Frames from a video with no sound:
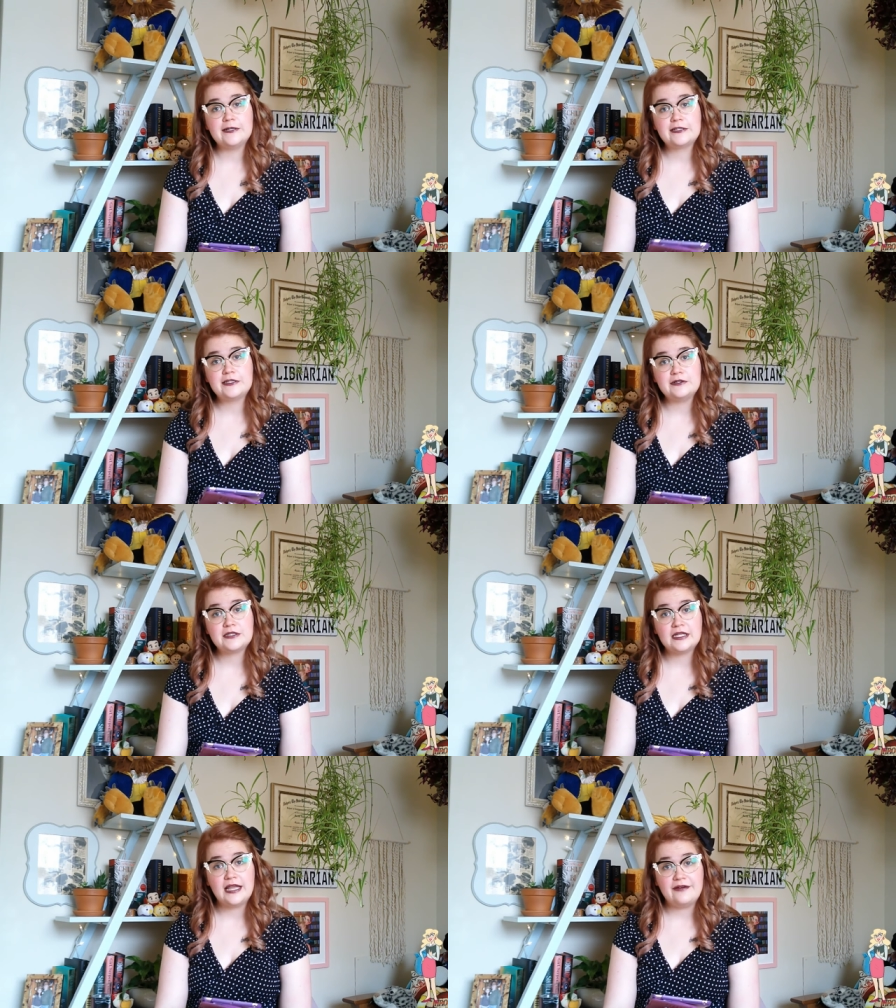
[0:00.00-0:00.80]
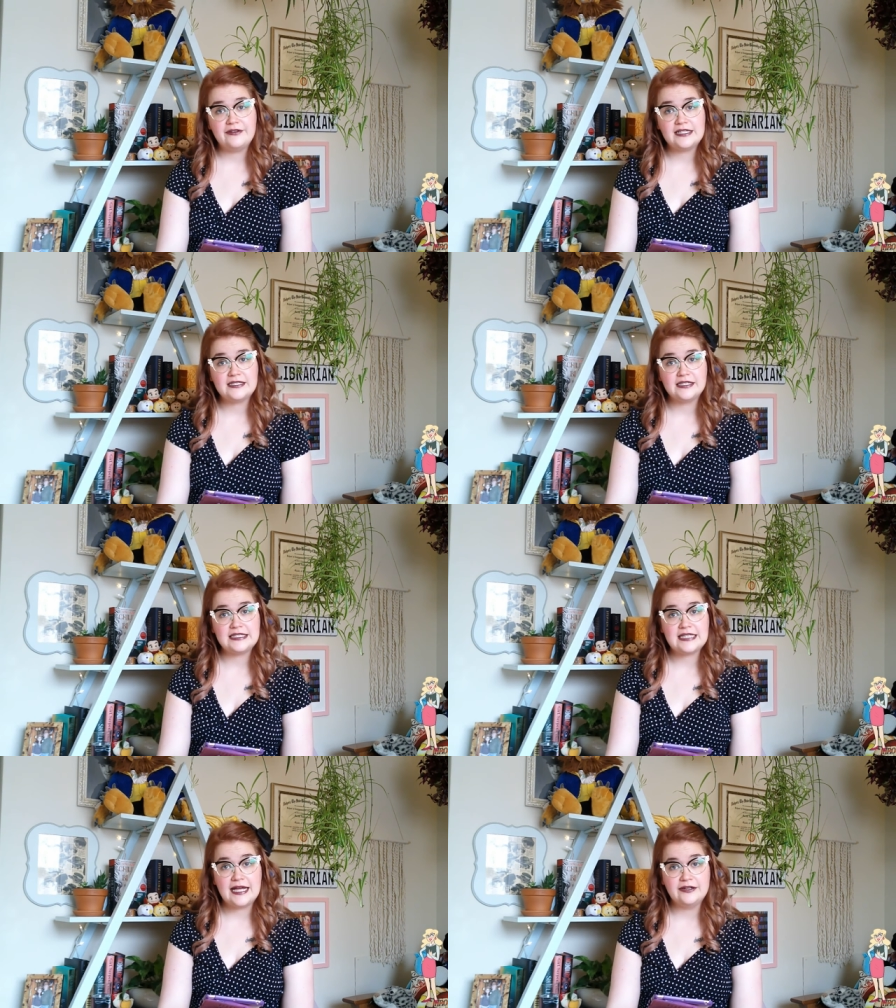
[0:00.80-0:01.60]
excuse to laugh at a silly
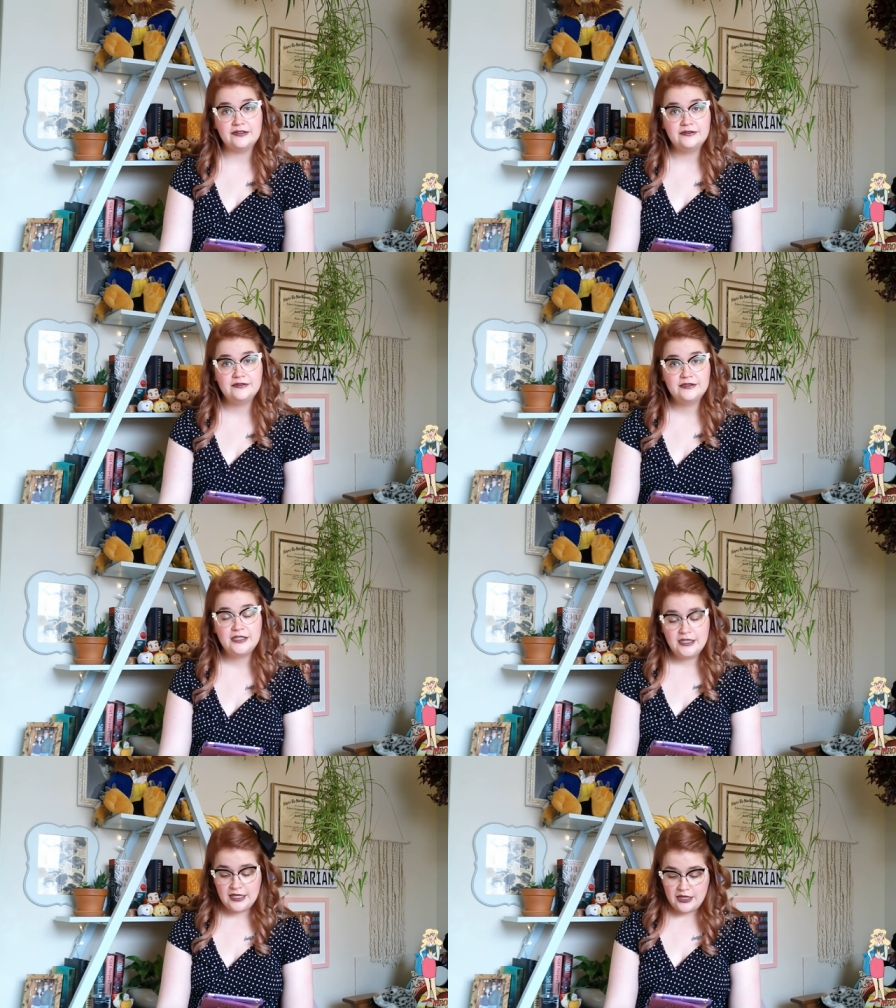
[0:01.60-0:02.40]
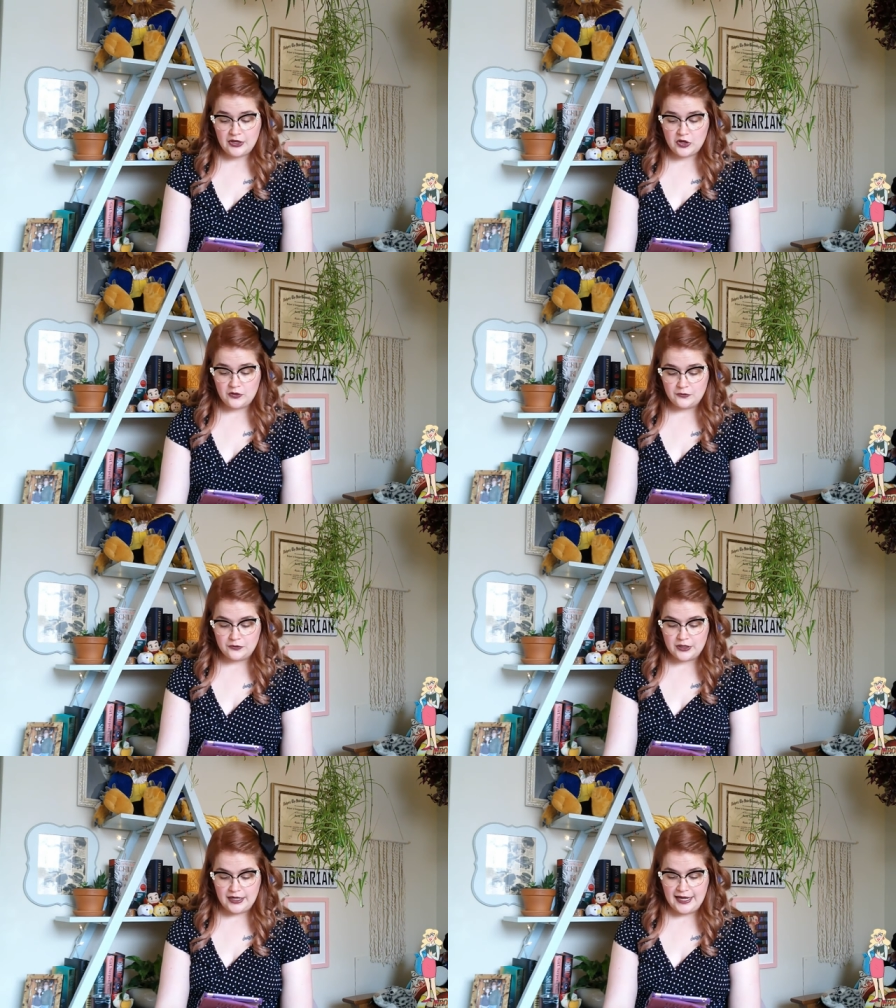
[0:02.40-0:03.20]
title
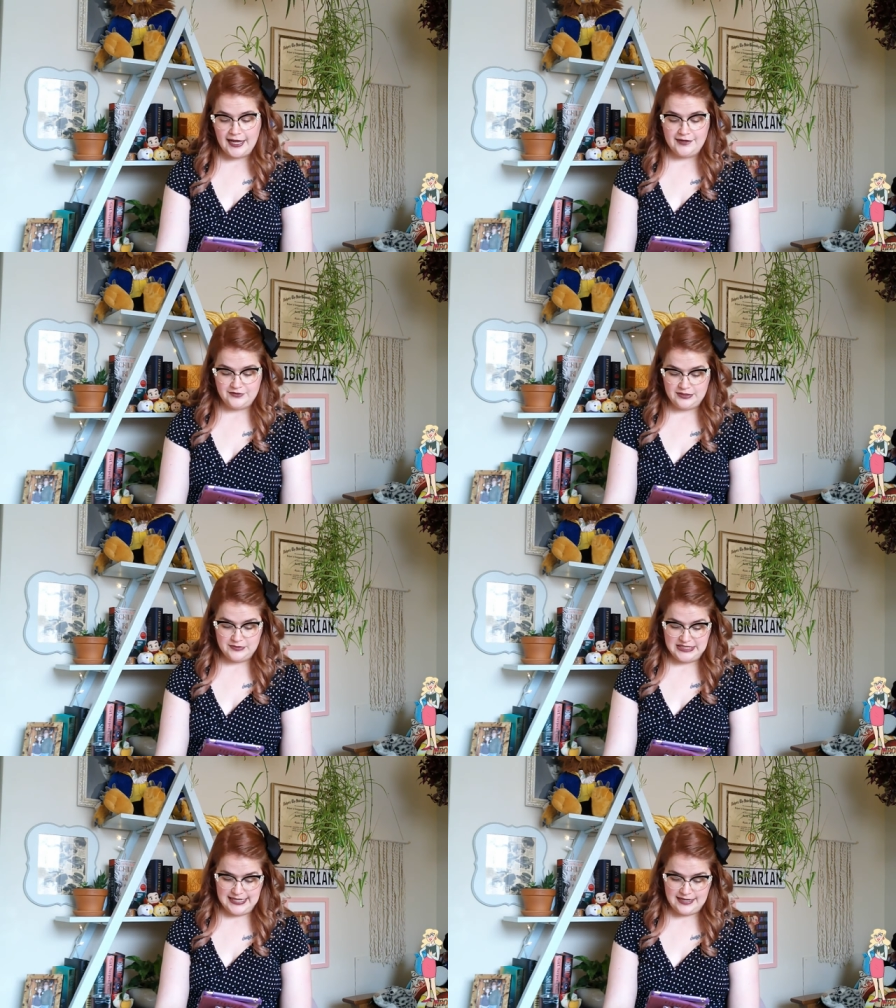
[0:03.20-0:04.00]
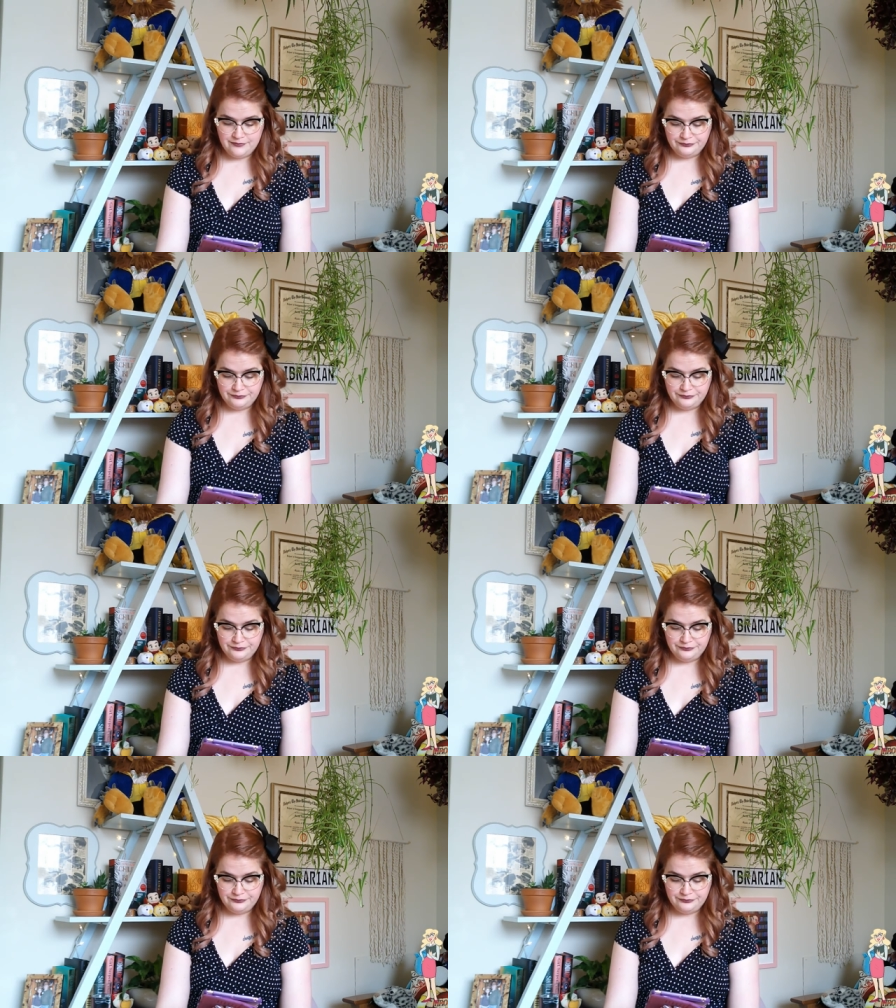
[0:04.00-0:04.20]
or have some tea.